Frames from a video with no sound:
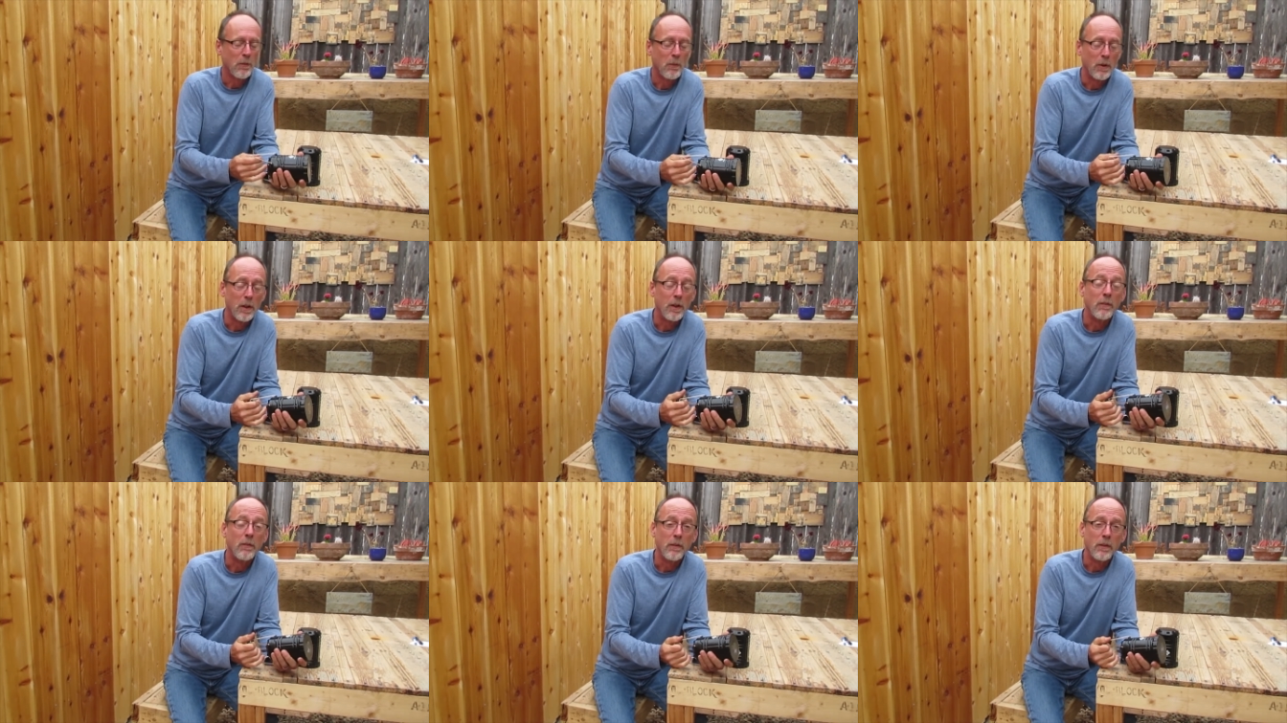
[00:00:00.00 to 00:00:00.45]

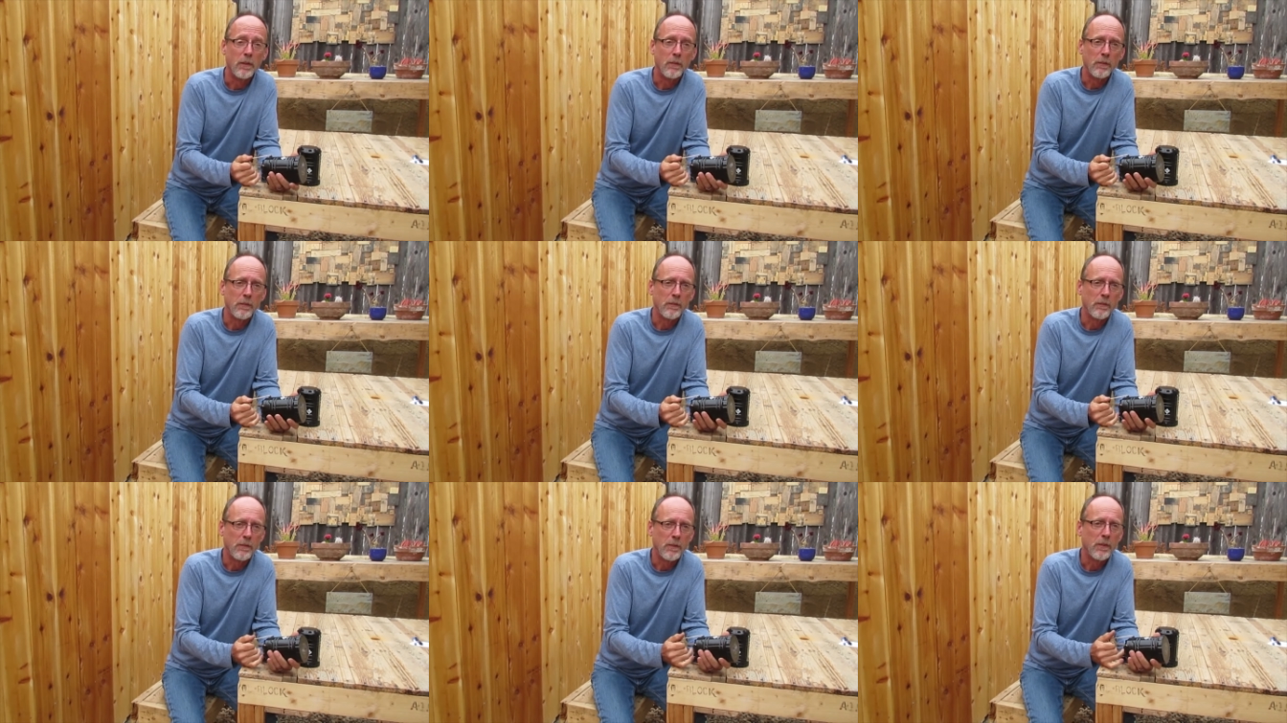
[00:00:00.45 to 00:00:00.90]
well
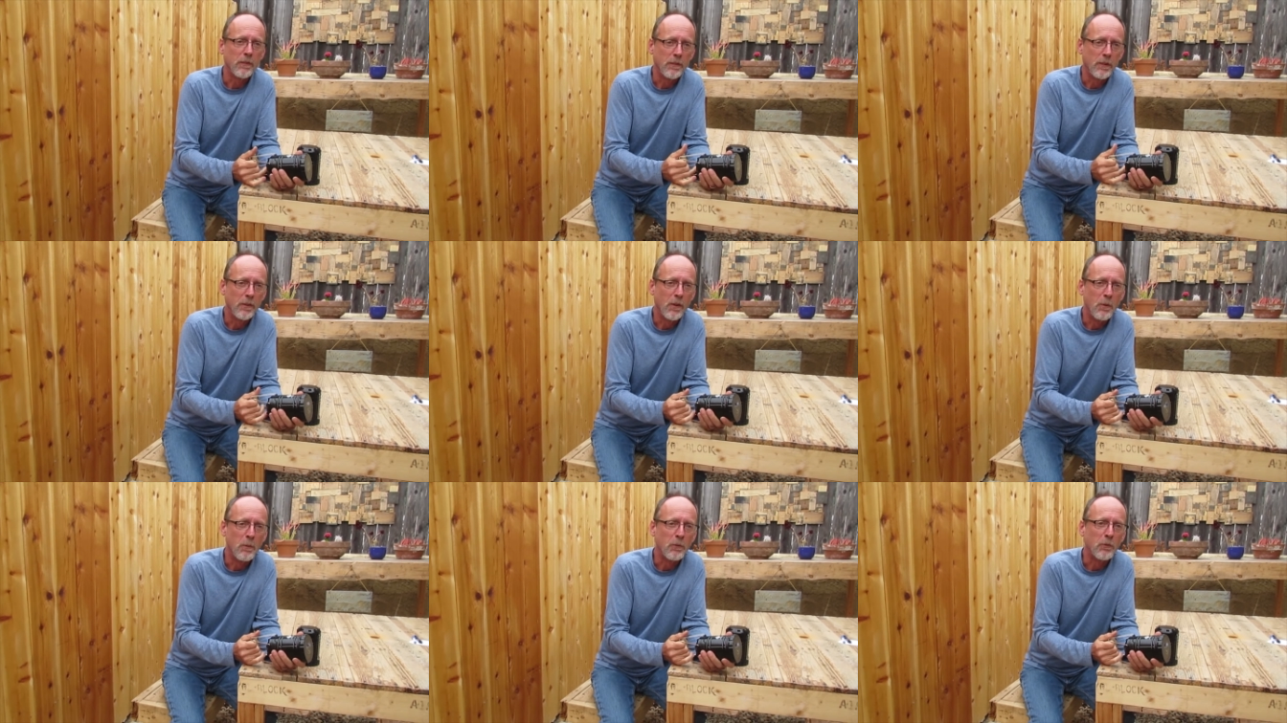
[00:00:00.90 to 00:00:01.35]

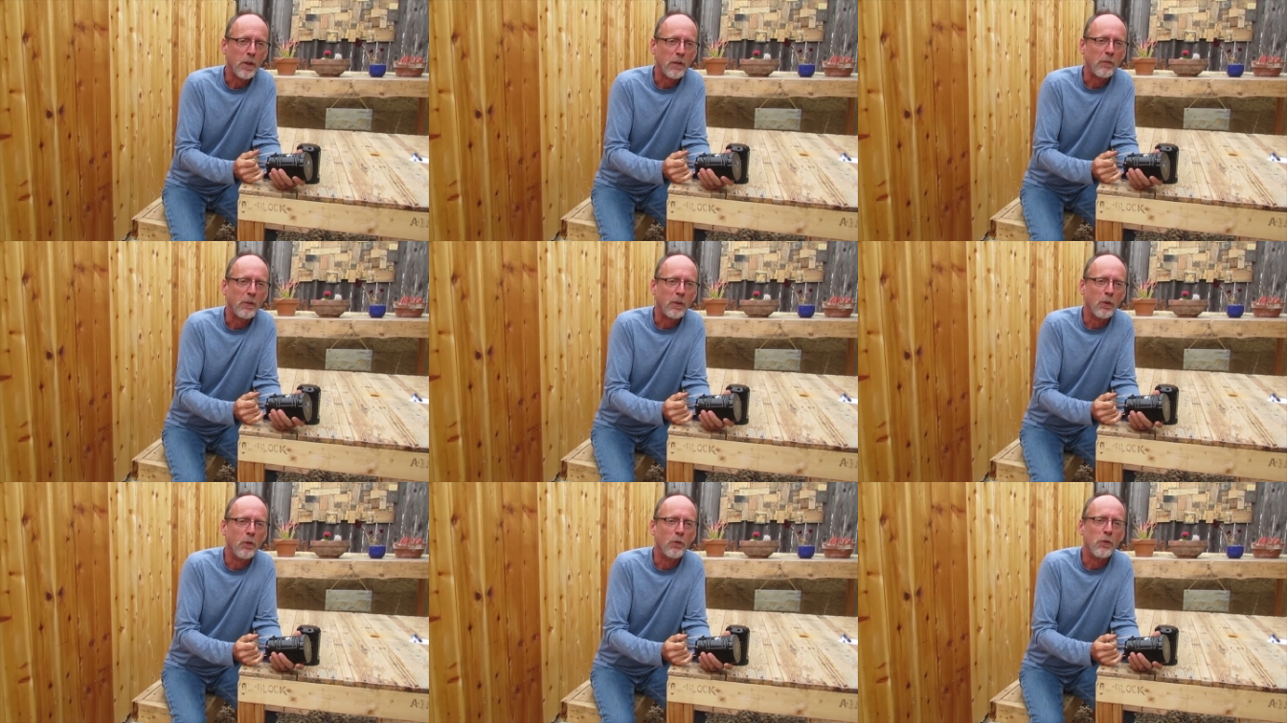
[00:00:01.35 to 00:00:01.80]
you almost
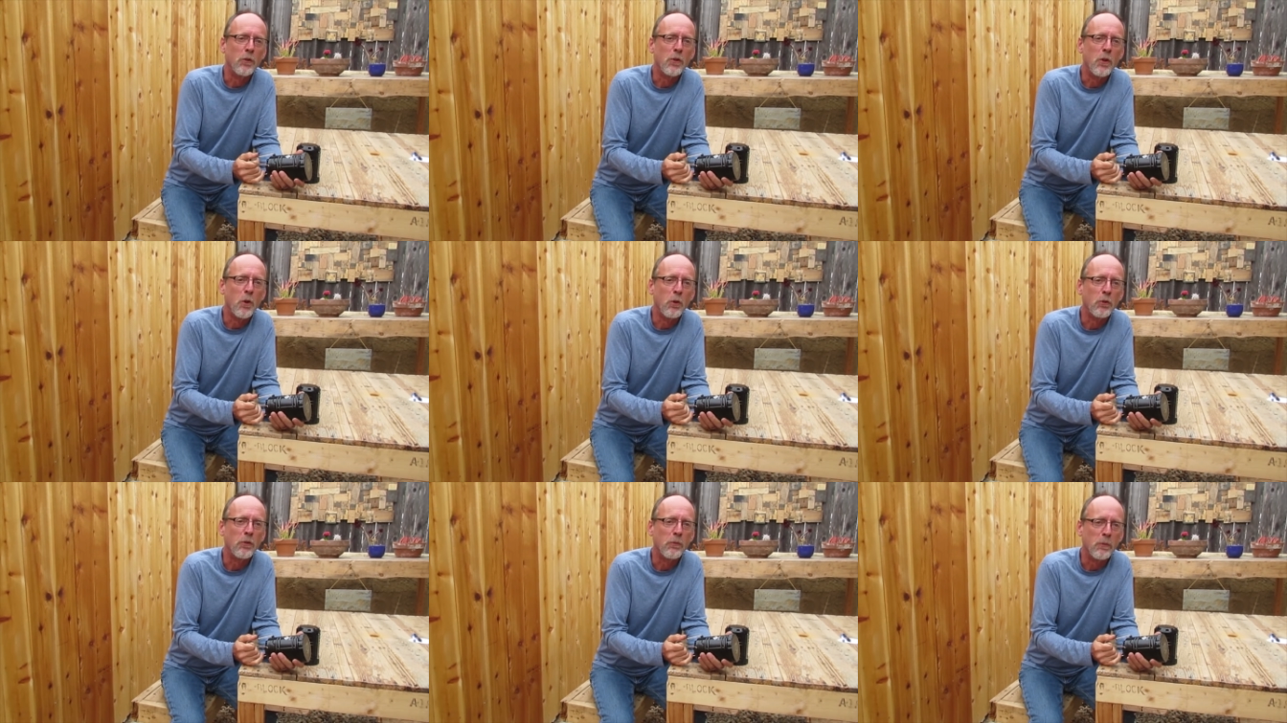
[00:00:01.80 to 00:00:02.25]
have to close your
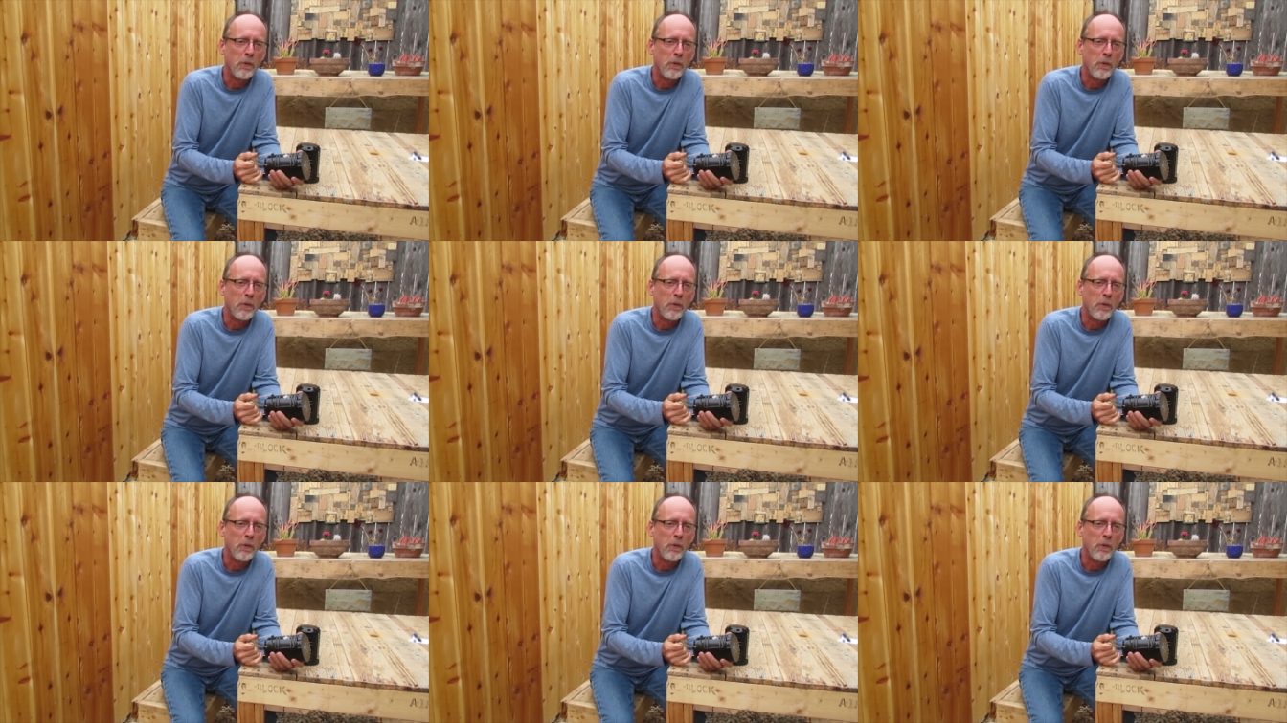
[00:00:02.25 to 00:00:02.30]
nose